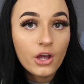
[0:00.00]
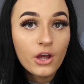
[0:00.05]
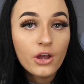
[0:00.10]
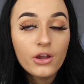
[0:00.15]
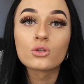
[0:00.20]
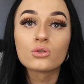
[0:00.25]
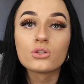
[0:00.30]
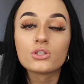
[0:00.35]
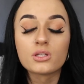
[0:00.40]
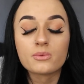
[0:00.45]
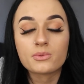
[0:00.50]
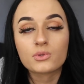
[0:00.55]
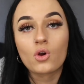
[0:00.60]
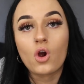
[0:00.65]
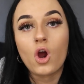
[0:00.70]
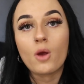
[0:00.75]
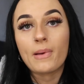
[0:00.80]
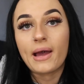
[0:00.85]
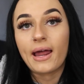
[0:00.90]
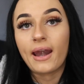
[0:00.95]
If you would
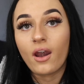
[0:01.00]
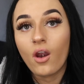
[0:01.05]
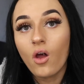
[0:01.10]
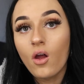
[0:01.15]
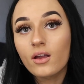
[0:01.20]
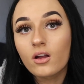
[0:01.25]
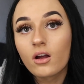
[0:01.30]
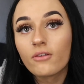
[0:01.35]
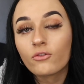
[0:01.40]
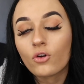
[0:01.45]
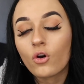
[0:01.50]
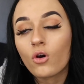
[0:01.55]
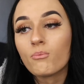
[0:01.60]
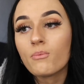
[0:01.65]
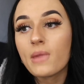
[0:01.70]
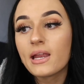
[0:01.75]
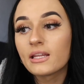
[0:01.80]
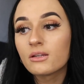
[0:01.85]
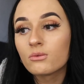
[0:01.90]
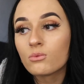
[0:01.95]
subscribe and like. I've got
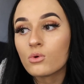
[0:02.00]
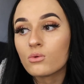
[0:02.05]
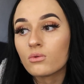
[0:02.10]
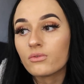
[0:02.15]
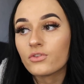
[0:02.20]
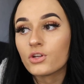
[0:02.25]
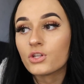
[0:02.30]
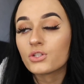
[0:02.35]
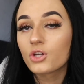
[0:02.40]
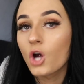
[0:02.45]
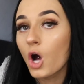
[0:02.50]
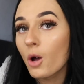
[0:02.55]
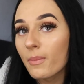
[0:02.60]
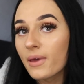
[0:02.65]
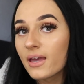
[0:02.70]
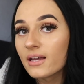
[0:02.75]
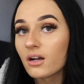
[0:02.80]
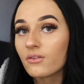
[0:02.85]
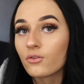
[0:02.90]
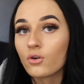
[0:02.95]
many more reviews
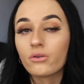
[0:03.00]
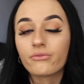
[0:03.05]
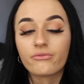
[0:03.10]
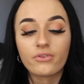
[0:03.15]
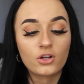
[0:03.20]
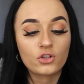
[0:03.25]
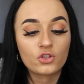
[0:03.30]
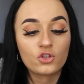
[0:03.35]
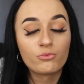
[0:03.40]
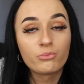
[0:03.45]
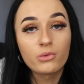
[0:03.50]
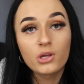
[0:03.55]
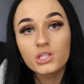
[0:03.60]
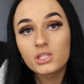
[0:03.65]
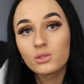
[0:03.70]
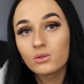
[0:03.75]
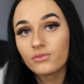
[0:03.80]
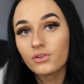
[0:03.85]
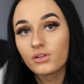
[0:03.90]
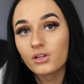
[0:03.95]
coming. I've got a Function
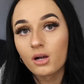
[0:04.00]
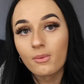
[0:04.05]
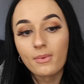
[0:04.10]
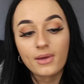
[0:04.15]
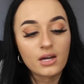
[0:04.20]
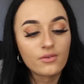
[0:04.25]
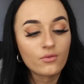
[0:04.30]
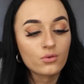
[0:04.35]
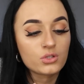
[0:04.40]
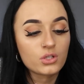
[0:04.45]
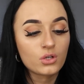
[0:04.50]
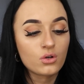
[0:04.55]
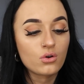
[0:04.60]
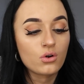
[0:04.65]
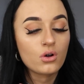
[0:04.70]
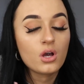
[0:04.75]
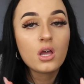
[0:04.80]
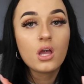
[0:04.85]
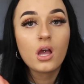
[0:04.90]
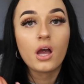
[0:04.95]
Beauty review coming. I've also
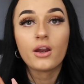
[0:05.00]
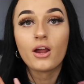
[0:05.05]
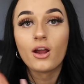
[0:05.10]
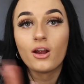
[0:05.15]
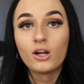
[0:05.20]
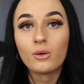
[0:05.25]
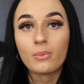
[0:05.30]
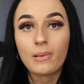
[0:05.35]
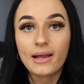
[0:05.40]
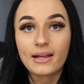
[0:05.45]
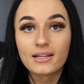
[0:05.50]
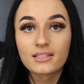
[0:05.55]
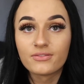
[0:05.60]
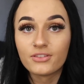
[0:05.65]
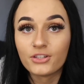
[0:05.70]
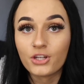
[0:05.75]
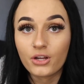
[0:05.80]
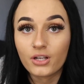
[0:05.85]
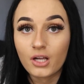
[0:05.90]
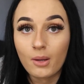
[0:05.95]
got an Olaplex
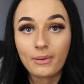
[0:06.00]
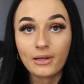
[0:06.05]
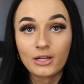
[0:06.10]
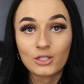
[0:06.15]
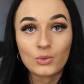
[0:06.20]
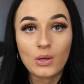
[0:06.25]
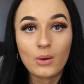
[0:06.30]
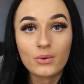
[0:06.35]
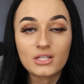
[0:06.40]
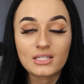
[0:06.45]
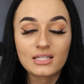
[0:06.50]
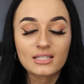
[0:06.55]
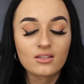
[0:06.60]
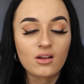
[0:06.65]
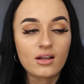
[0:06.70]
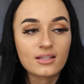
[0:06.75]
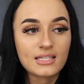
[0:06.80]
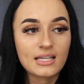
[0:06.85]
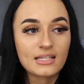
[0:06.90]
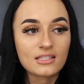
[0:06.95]
video coming as well, which is
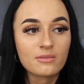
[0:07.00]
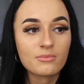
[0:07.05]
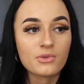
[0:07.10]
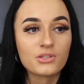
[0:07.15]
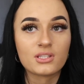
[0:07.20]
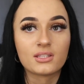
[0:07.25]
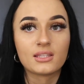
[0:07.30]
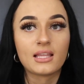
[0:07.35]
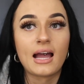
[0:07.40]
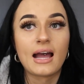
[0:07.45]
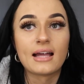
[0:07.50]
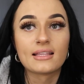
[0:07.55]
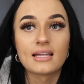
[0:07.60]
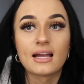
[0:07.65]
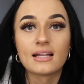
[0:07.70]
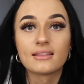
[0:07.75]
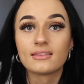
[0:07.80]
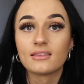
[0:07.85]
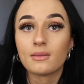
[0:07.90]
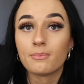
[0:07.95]
exciting because I'm using that
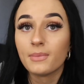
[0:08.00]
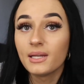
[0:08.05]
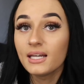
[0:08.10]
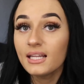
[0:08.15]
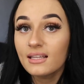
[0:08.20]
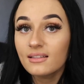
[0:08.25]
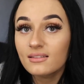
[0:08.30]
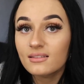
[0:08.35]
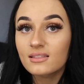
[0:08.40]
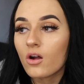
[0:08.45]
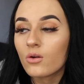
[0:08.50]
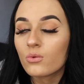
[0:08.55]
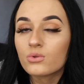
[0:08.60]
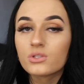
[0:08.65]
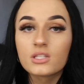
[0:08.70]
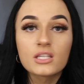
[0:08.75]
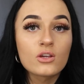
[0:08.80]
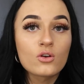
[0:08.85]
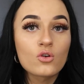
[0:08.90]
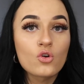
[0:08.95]
at the minute. I will
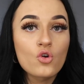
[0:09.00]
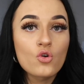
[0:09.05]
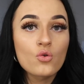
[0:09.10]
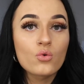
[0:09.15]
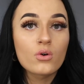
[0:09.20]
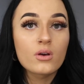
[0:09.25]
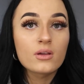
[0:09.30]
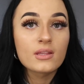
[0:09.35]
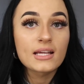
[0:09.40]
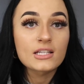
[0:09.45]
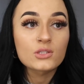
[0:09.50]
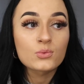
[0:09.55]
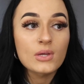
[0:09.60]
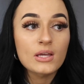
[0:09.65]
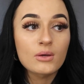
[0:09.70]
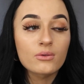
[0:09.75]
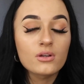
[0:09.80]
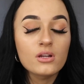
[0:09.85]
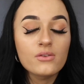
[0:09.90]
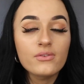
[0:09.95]
see you all next week
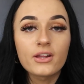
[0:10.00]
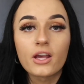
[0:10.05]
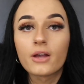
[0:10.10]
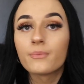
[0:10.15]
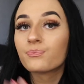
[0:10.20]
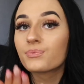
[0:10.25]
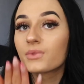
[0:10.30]
with a new video.